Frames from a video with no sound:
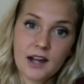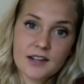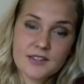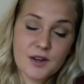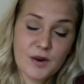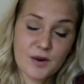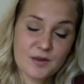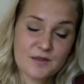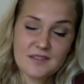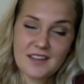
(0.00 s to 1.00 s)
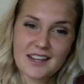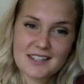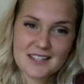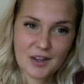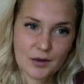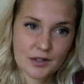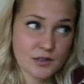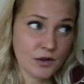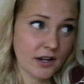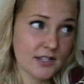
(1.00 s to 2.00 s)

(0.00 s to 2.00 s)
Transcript: So I could tell a quick story.